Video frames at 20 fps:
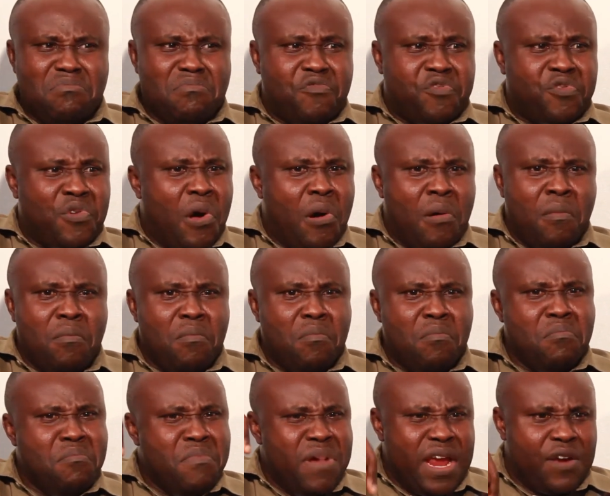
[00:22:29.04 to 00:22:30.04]
from
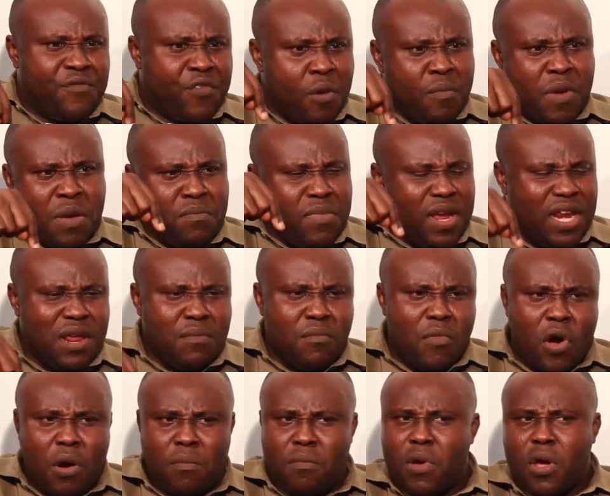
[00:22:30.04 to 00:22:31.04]
a
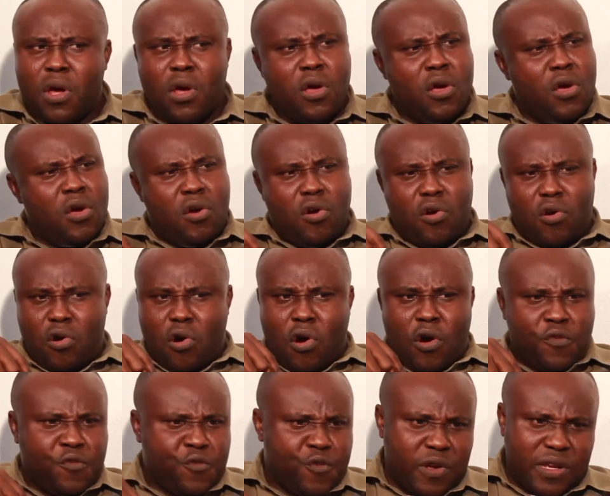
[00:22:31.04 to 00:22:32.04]
minimum
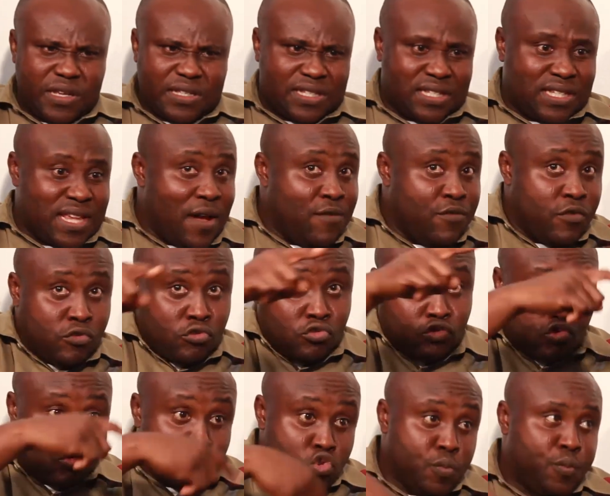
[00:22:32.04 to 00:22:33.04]
of 7
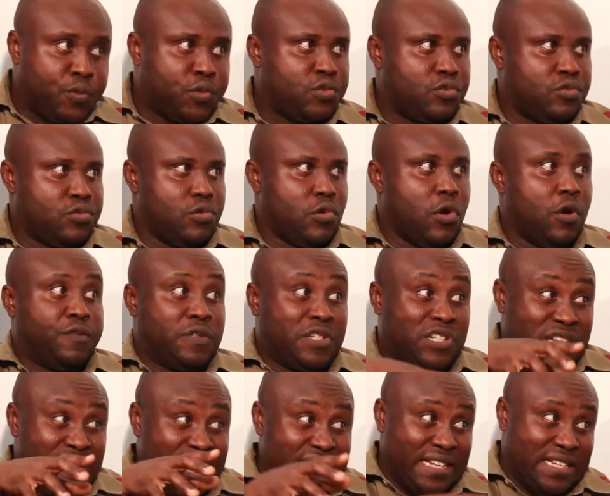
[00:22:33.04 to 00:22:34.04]
groups of
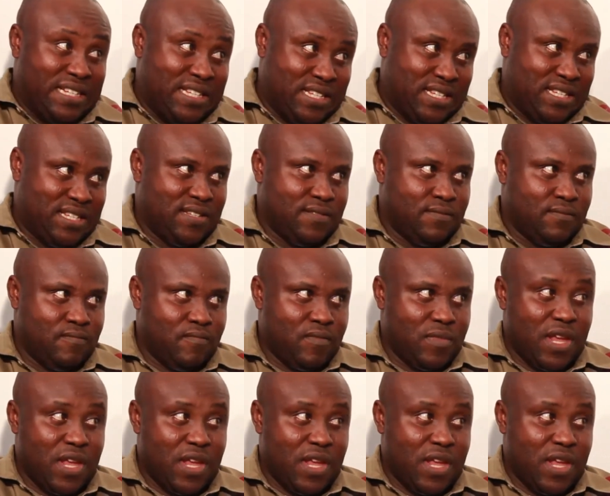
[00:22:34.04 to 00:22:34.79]
trades,